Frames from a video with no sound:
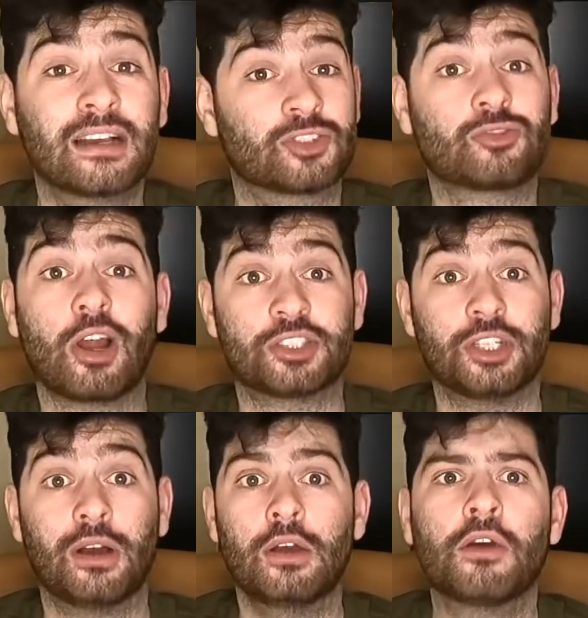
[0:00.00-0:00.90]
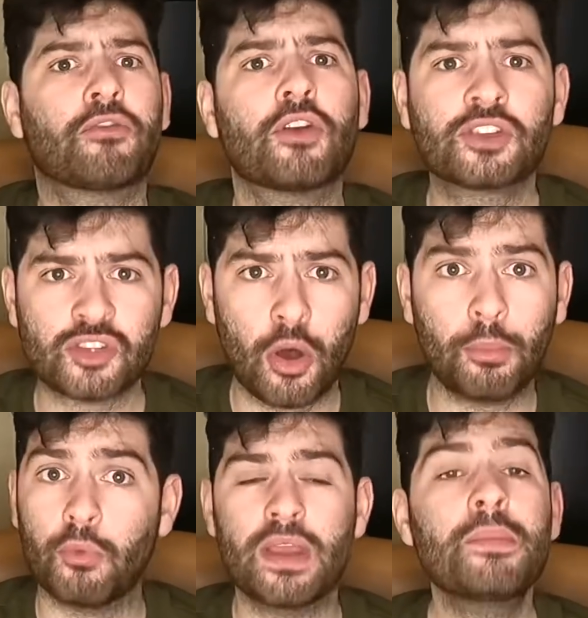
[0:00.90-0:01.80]
structure. For
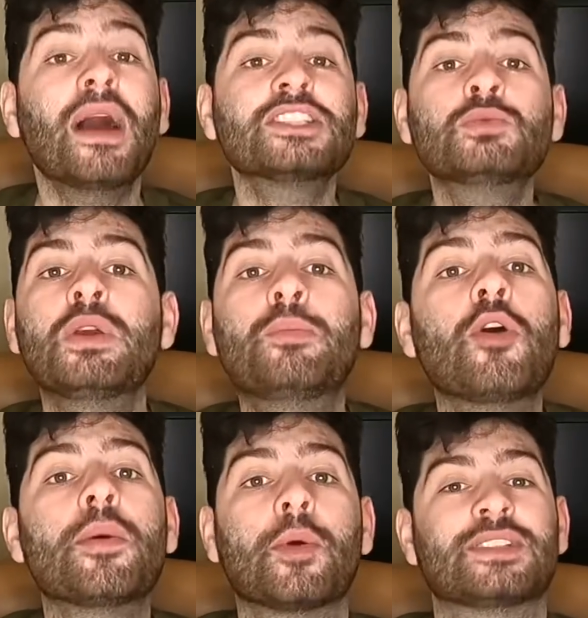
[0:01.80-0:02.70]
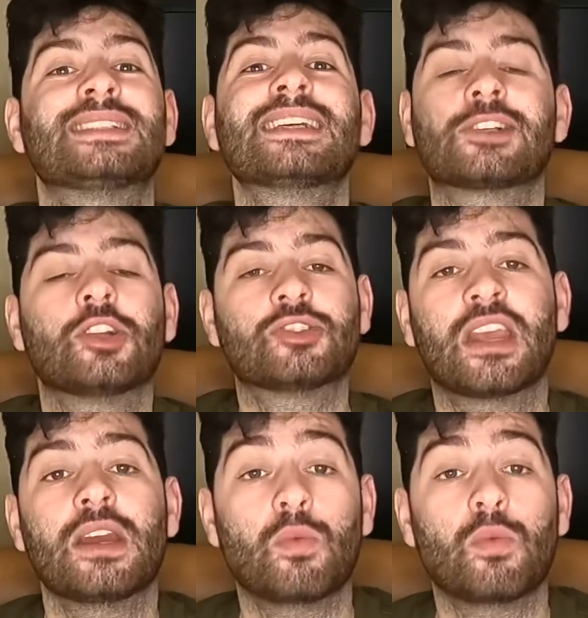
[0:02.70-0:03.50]
example, imagine we put him on 600k a